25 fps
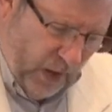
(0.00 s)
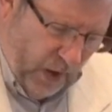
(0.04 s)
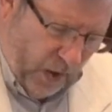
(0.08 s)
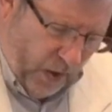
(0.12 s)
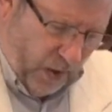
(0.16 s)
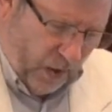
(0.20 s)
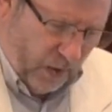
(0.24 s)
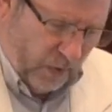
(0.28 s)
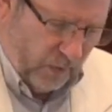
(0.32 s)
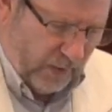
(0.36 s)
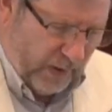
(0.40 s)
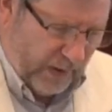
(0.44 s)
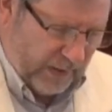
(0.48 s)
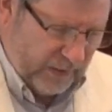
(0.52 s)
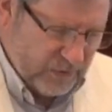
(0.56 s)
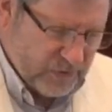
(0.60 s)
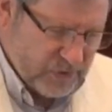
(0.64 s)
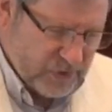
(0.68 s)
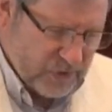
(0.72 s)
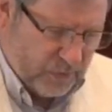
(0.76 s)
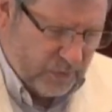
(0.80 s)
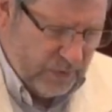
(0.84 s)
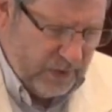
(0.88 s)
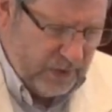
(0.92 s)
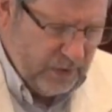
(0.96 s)
All right,
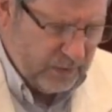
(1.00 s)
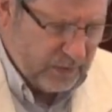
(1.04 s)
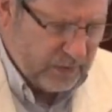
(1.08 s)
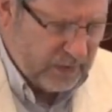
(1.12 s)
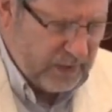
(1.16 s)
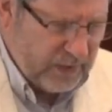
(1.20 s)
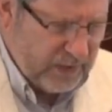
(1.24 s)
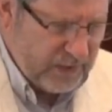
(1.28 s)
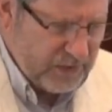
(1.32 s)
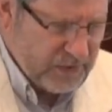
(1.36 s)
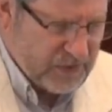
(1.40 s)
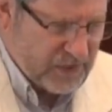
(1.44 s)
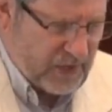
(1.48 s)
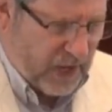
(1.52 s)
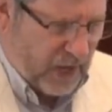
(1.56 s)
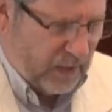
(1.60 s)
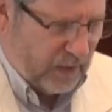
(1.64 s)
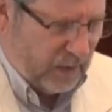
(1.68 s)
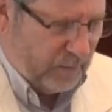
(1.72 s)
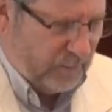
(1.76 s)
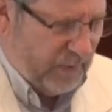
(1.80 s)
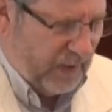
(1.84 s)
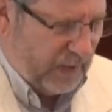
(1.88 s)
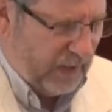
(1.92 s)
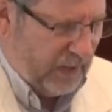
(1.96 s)
so here King
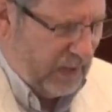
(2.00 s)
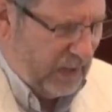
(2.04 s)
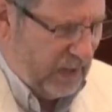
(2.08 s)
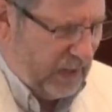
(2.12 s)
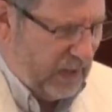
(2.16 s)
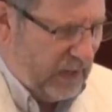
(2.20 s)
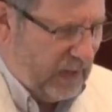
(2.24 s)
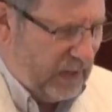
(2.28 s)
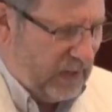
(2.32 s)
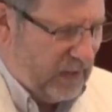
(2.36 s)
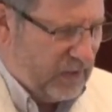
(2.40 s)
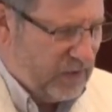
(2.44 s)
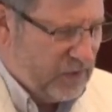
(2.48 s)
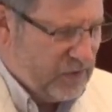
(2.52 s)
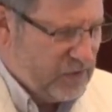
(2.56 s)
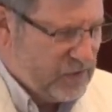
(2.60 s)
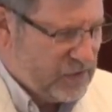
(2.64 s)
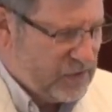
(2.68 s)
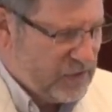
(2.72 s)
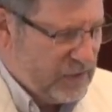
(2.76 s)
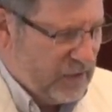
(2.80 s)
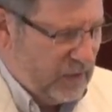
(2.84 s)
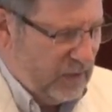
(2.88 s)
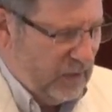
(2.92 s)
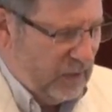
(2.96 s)
Solomon
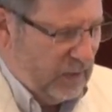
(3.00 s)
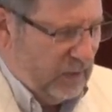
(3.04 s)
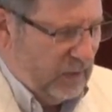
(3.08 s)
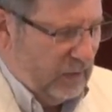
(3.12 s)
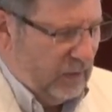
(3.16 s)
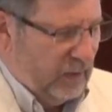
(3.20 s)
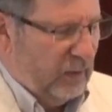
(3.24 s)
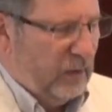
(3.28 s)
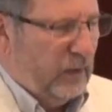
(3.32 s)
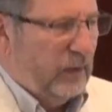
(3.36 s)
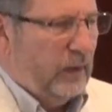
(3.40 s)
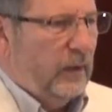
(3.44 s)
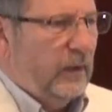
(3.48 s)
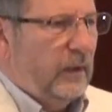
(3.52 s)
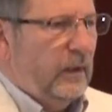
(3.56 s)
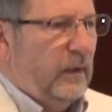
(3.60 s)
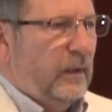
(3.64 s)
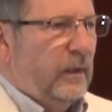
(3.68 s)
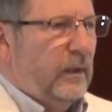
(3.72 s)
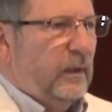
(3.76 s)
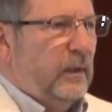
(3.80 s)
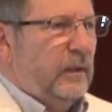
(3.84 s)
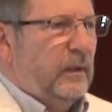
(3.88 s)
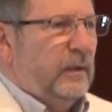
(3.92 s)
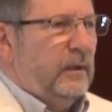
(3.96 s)
is
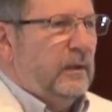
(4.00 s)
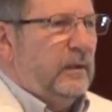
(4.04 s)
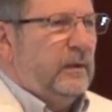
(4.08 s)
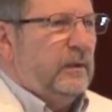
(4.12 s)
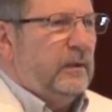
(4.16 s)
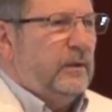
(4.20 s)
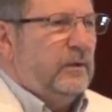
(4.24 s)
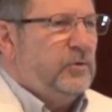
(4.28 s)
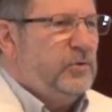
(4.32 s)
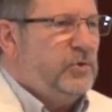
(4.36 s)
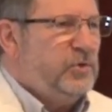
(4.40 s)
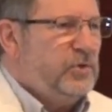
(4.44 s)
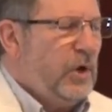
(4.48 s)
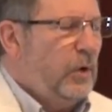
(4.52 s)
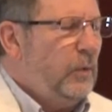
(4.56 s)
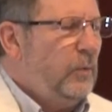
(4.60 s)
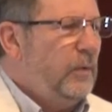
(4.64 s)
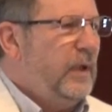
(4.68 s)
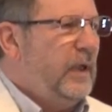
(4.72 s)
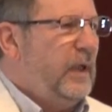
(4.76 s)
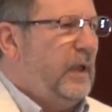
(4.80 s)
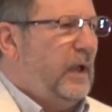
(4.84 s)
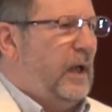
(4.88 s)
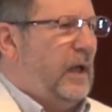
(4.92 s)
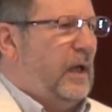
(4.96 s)

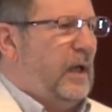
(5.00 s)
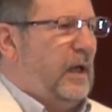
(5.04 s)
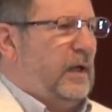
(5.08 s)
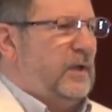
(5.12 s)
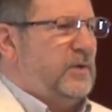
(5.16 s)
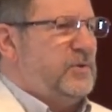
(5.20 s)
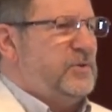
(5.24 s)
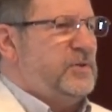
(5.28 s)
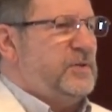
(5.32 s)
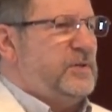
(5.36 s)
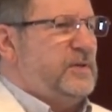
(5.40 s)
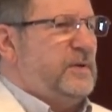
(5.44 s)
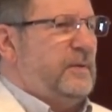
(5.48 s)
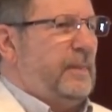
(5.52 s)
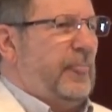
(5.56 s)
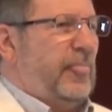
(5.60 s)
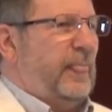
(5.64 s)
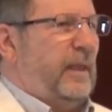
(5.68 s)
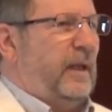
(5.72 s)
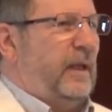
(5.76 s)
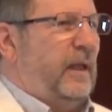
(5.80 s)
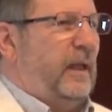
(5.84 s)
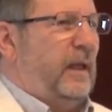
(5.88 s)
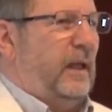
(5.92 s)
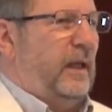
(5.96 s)
showing us,
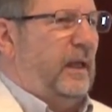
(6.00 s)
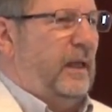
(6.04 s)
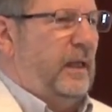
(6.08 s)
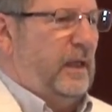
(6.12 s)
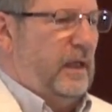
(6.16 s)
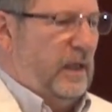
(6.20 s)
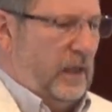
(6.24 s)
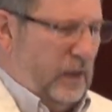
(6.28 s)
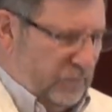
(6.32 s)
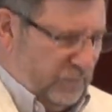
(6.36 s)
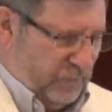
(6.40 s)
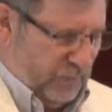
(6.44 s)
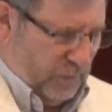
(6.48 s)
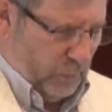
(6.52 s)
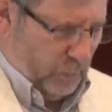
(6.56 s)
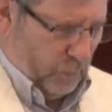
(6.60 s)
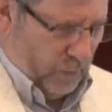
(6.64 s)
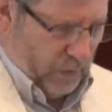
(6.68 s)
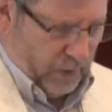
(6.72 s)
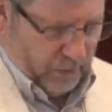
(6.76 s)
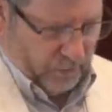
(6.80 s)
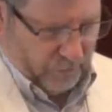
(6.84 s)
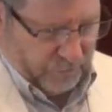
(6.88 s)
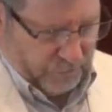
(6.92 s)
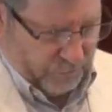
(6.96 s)
if you
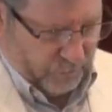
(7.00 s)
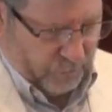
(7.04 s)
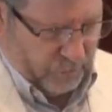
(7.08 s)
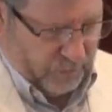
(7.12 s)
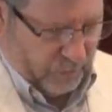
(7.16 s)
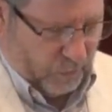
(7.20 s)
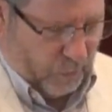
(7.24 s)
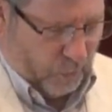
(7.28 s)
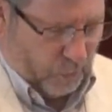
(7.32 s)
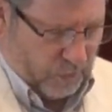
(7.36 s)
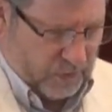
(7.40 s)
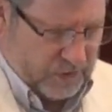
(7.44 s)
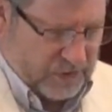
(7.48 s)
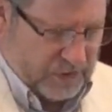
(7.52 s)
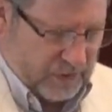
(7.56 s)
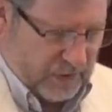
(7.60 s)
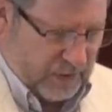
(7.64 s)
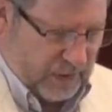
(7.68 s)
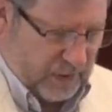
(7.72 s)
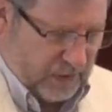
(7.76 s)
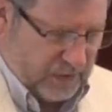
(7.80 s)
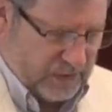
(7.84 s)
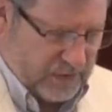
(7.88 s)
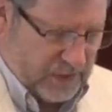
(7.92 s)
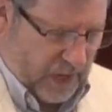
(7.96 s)
will, through the course of
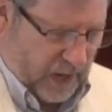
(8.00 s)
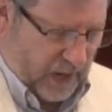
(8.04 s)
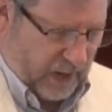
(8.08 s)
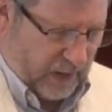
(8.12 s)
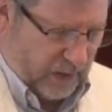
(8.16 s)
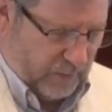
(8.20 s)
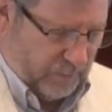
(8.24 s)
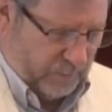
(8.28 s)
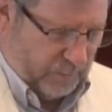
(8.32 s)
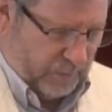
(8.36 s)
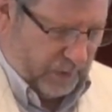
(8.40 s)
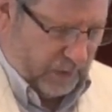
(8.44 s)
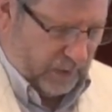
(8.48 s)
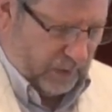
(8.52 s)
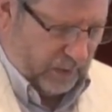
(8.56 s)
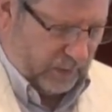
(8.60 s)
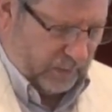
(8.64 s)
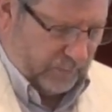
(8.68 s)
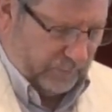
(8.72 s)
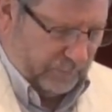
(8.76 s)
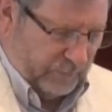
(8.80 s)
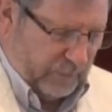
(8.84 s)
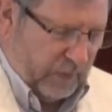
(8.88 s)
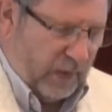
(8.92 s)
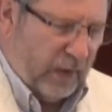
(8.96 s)
the entire
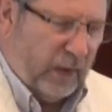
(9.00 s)
book,